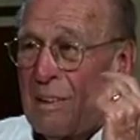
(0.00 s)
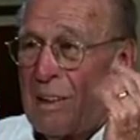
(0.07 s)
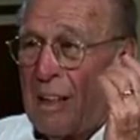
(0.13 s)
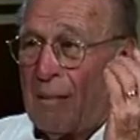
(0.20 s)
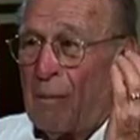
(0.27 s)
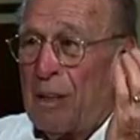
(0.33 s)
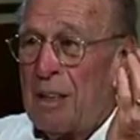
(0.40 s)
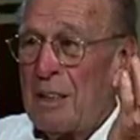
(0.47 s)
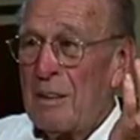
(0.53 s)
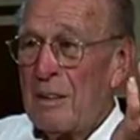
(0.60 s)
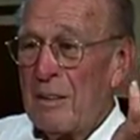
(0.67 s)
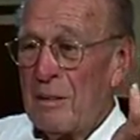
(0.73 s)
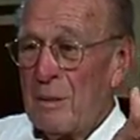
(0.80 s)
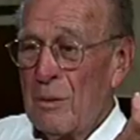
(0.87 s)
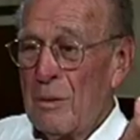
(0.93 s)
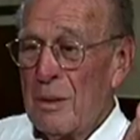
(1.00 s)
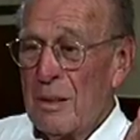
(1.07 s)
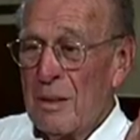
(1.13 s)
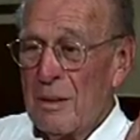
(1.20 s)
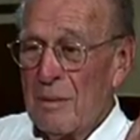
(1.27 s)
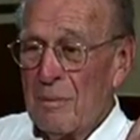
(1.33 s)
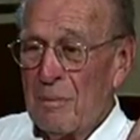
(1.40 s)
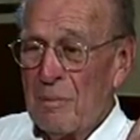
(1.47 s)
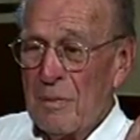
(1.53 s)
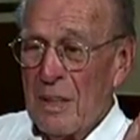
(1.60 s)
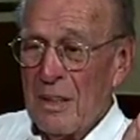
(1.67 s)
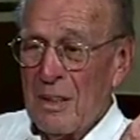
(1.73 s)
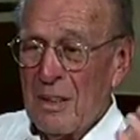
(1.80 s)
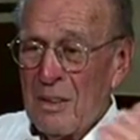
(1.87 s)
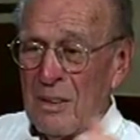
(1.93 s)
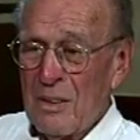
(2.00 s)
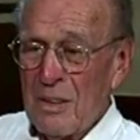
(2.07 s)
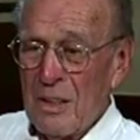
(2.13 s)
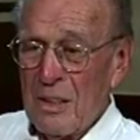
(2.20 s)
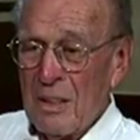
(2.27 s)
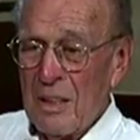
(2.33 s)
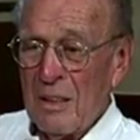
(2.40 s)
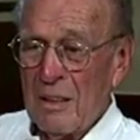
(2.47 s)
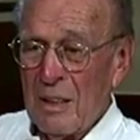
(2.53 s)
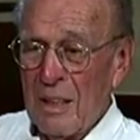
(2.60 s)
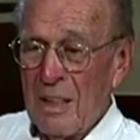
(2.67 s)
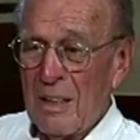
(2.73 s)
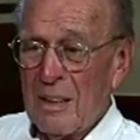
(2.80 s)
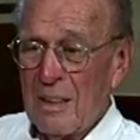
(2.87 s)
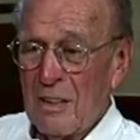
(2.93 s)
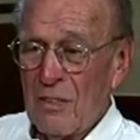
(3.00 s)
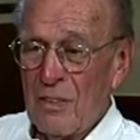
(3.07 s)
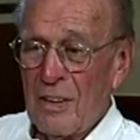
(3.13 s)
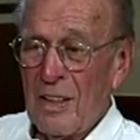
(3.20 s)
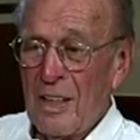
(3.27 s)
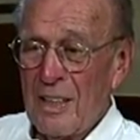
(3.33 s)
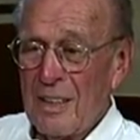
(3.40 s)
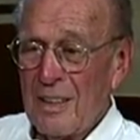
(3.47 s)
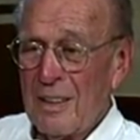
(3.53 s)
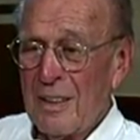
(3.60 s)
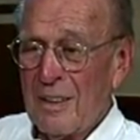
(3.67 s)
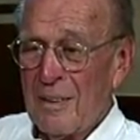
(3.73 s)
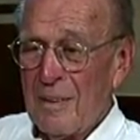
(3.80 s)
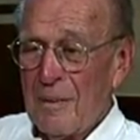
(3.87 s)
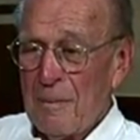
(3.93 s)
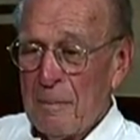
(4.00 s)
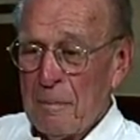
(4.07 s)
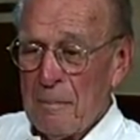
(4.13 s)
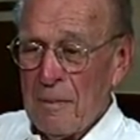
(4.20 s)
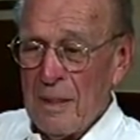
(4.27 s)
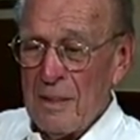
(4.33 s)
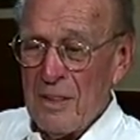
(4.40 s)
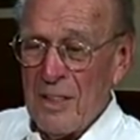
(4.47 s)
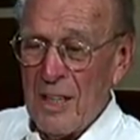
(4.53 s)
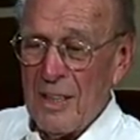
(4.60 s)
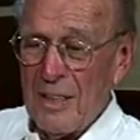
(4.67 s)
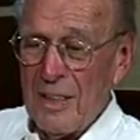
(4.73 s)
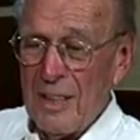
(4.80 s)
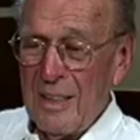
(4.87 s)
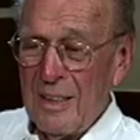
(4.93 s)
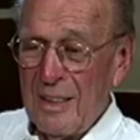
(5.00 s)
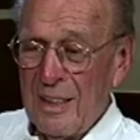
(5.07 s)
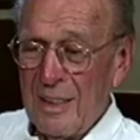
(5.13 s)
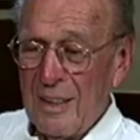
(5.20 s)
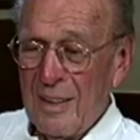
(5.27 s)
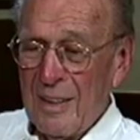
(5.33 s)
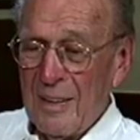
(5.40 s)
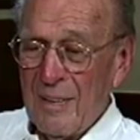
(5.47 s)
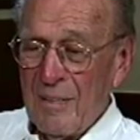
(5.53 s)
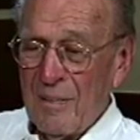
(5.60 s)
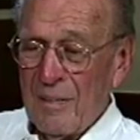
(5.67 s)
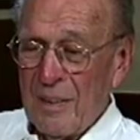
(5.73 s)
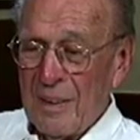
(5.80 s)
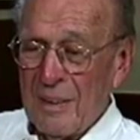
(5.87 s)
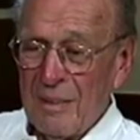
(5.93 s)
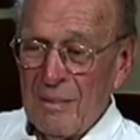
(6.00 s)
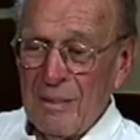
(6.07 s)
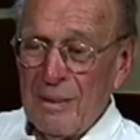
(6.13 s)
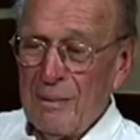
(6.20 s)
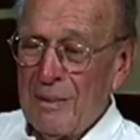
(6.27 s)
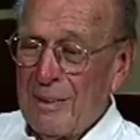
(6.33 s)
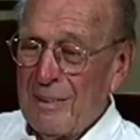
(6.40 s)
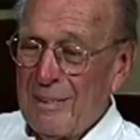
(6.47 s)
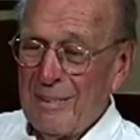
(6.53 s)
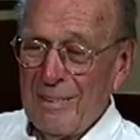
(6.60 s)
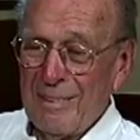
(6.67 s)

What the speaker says: I went in to see Arthur's father, J.E., and we were